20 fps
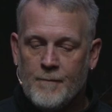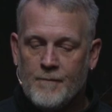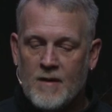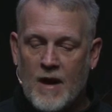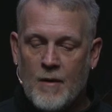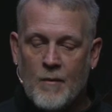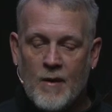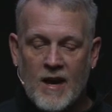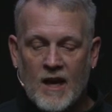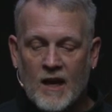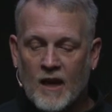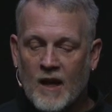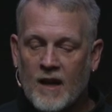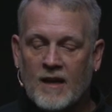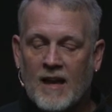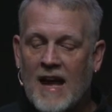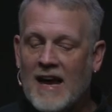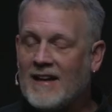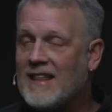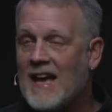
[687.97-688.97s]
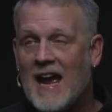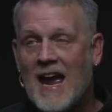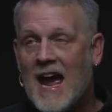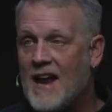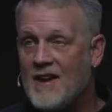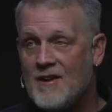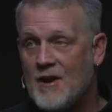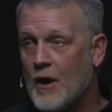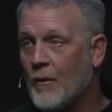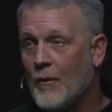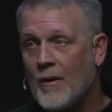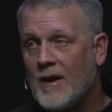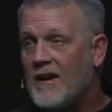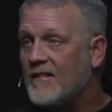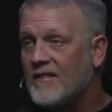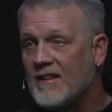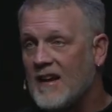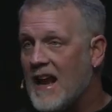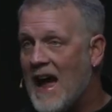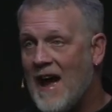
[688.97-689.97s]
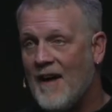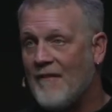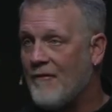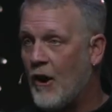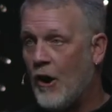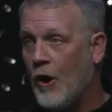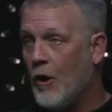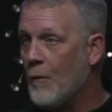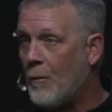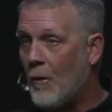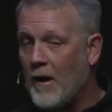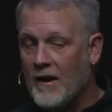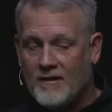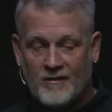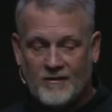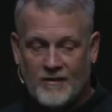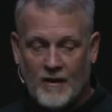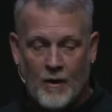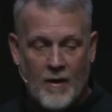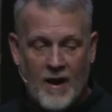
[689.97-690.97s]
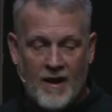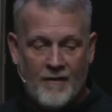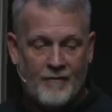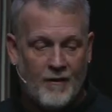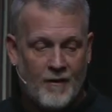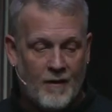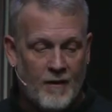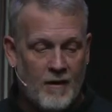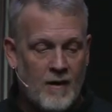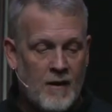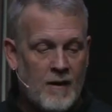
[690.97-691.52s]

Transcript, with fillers: and when it looked like they had no reason to have hope whatsoever,